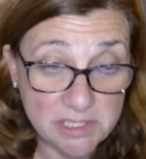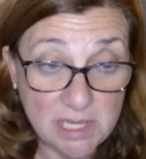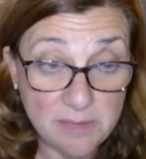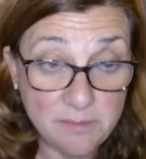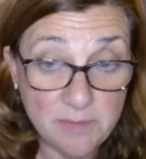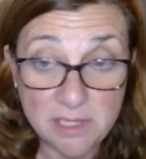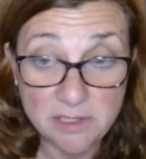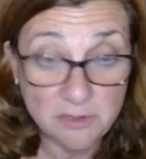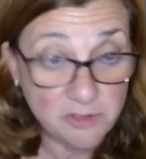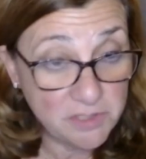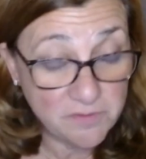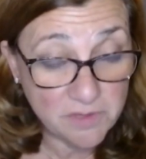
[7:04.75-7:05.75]
name and their
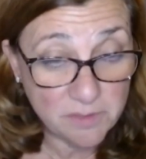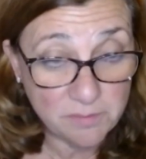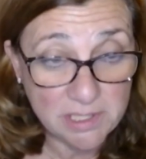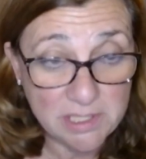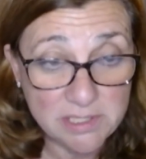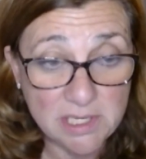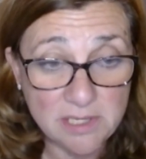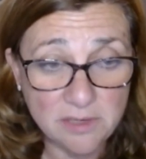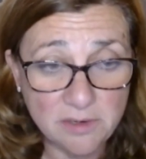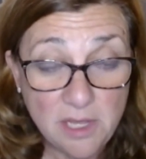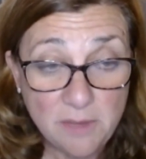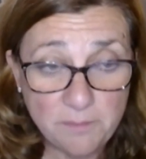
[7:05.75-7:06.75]
chief complaint, and
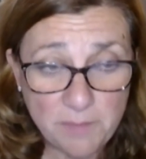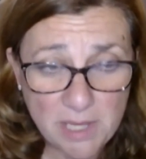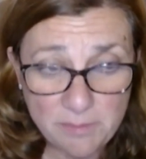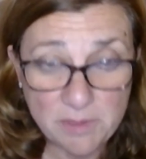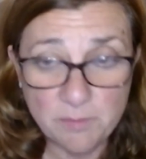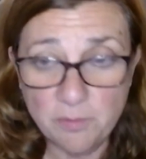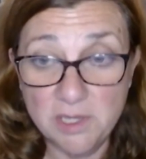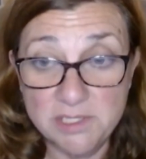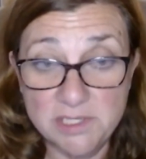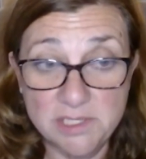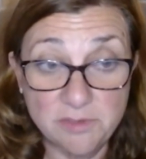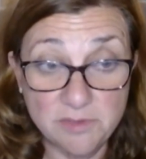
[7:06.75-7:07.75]
payment
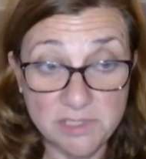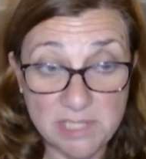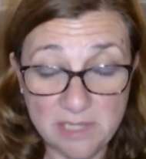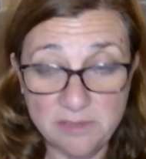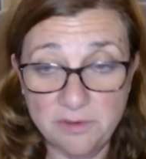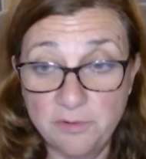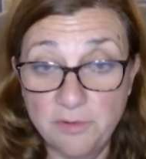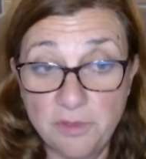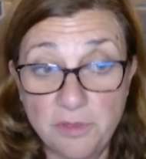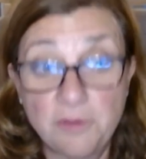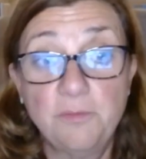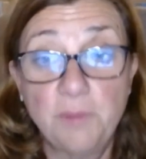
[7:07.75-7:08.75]
processor is handled through a
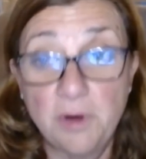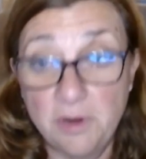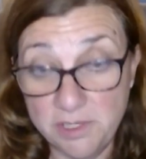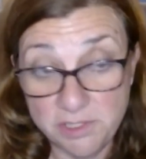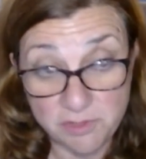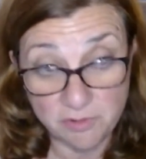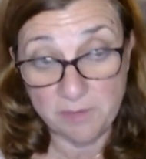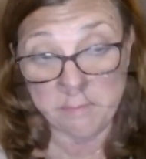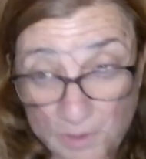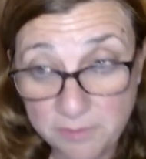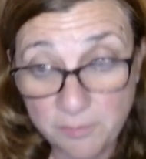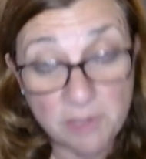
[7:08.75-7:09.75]
third party,
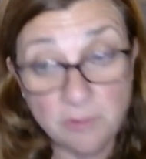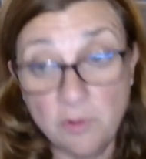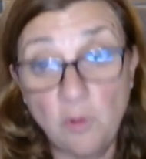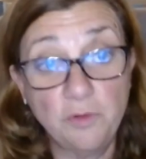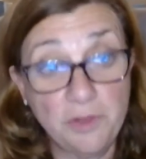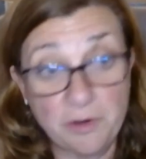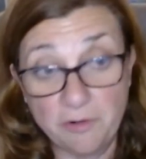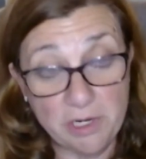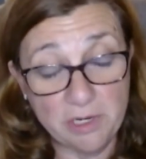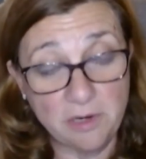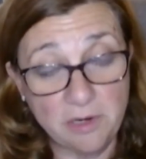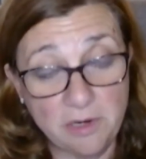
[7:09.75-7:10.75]
so we don't hold their
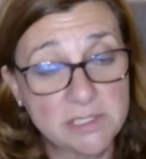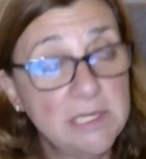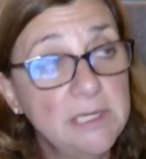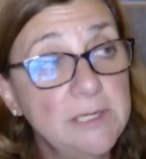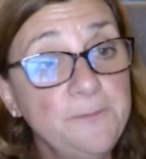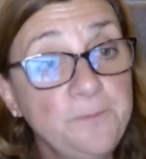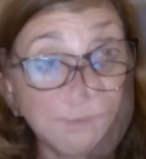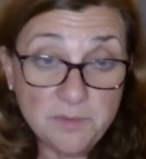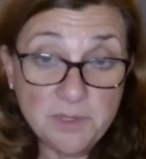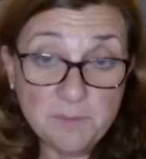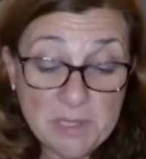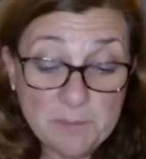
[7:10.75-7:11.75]
credit cards.
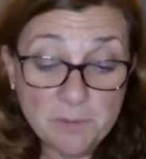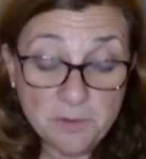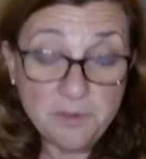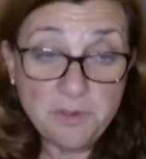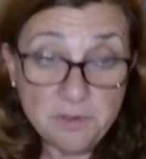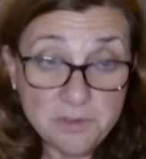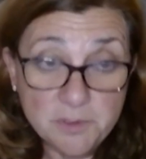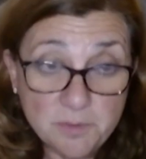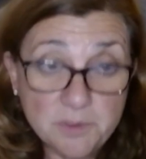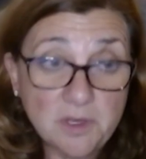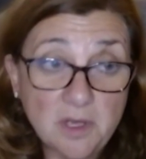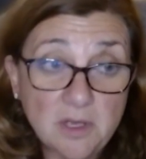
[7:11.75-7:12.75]
The people who use
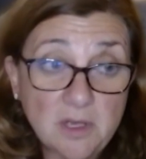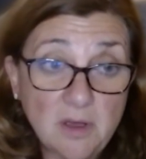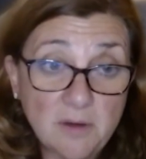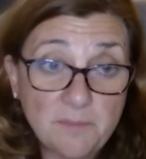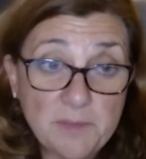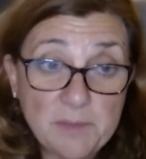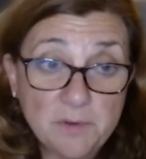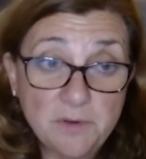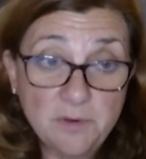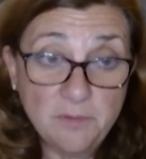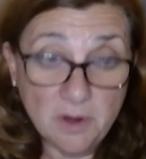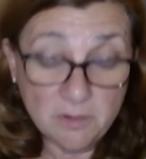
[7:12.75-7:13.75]
UberDoc are people
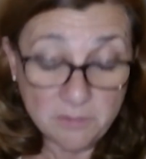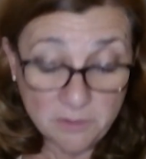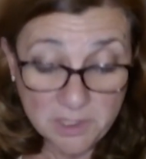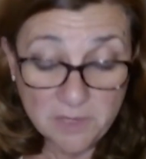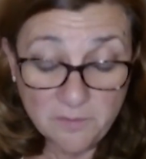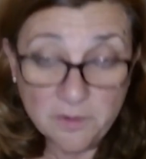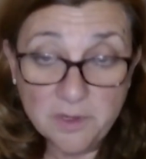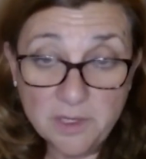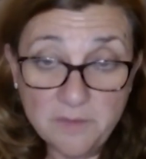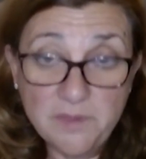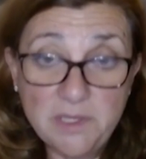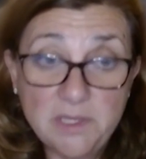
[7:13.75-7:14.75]
who are looking for
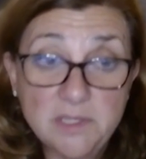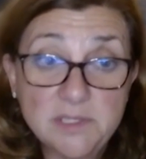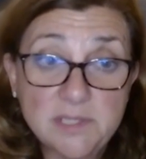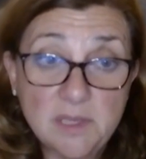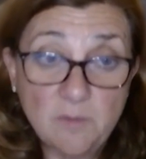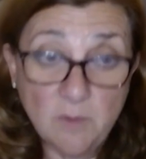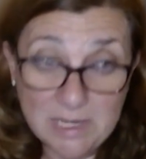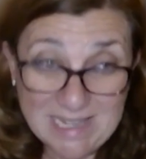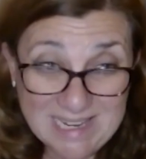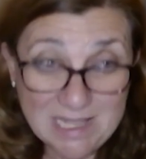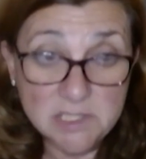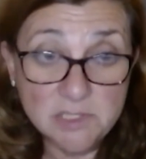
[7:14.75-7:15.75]
convenience. They want an
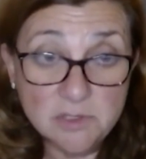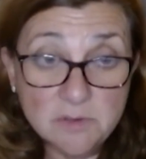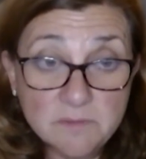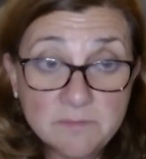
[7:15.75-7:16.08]
answer,